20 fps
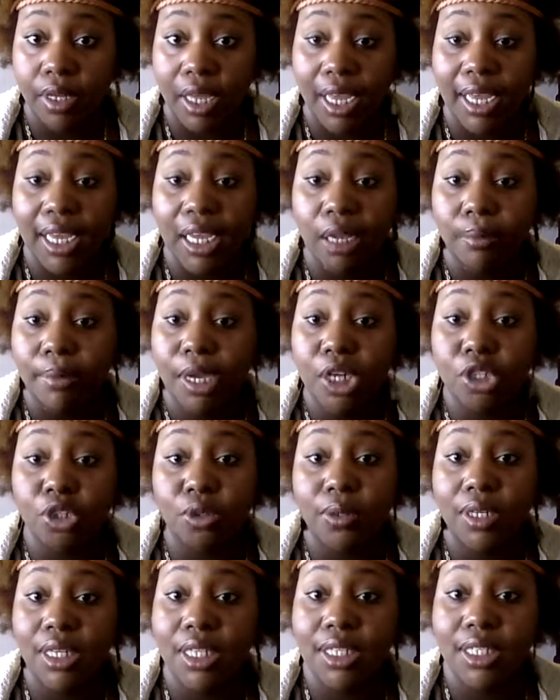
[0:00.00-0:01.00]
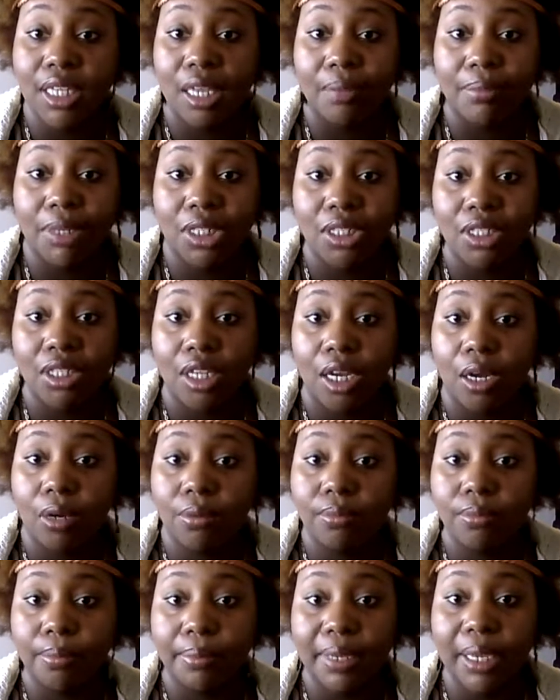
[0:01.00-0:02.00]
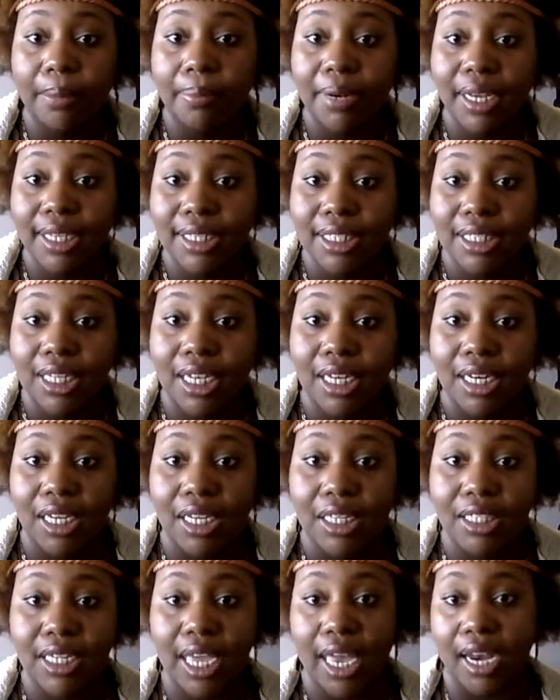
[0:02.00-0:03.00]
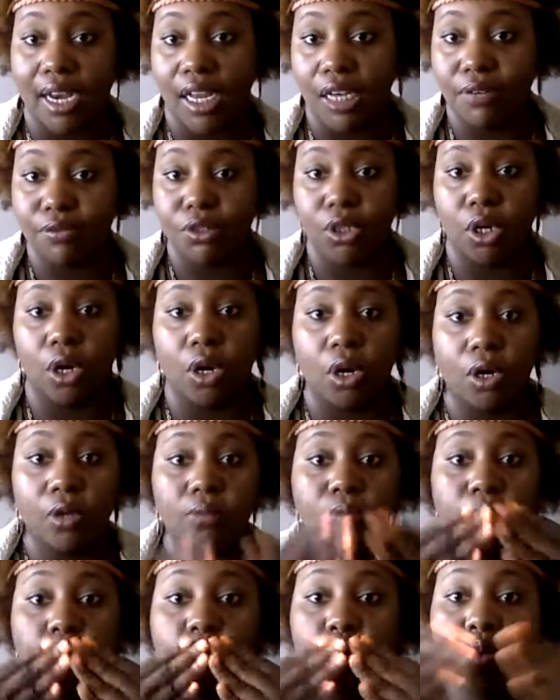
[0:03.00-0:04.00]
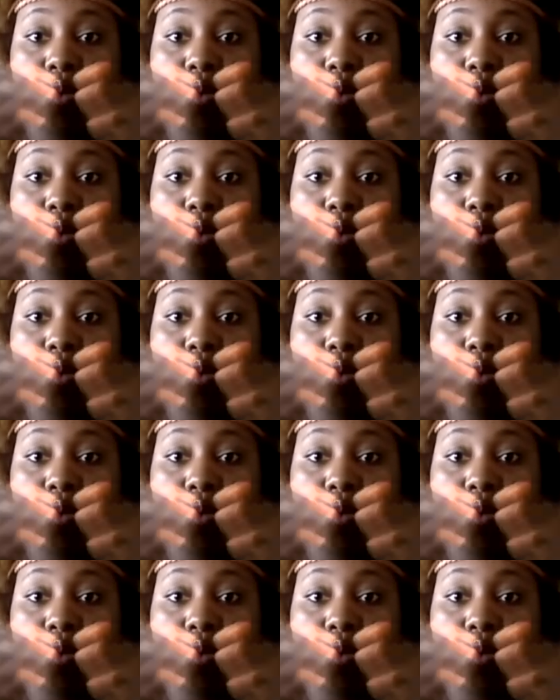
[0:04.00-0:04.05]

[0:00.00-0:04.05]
and he made you in his image. So be blessed, ladies. I love y'all.